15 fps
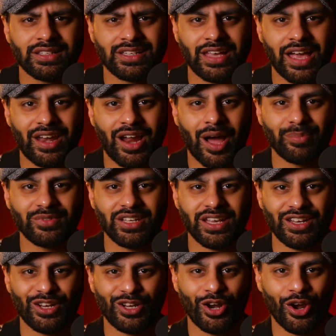to get
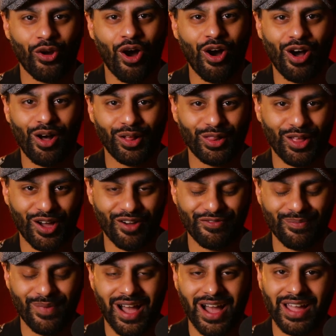updated on all of
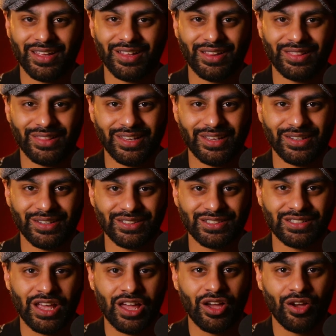my
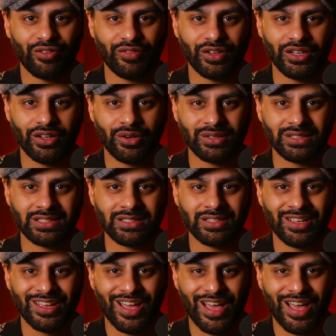latest videos.